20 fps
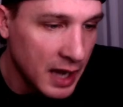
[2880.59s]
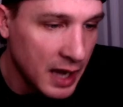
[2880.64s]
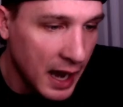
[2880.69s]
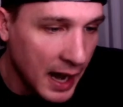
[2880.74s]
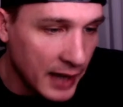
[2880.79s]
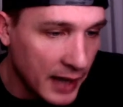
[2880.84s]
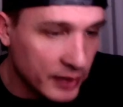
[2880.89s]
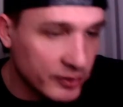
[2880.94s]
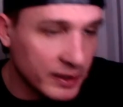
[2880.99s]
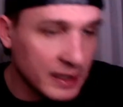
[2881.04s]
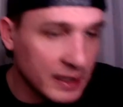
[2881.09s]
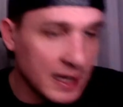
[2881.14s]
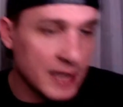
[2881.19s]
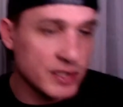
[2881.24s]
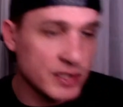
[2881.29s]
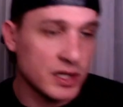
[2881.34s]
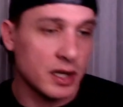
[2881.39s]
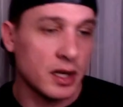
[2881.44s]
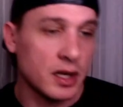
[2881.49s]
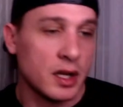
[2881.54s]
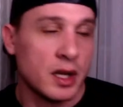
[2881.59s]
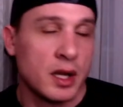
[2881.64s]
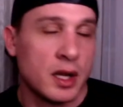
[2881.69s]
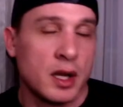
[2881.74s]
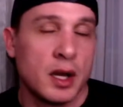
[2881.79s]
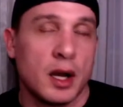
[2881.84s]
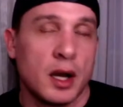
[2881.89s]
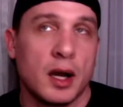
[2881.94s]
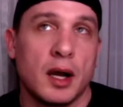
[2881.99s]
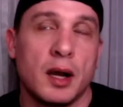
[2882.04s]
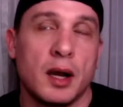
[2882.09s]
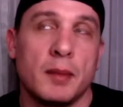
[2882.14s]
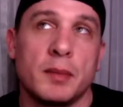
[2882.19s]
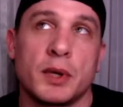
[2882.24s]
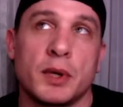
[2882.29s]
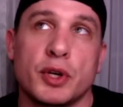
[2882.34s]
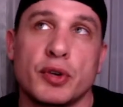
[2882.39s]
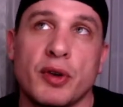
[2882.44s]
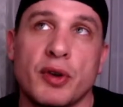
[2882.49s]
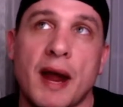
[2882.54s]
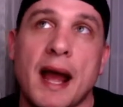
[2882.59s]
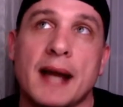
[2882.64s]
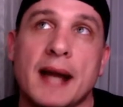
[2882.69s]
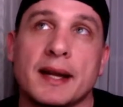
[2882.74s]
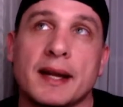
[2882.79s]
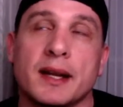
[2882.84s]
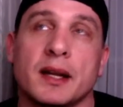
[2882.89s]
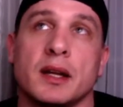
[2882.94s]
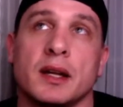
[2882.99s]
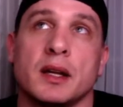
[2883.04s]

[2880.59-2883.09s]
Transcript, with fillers: I agree, Elijah. Um, crack...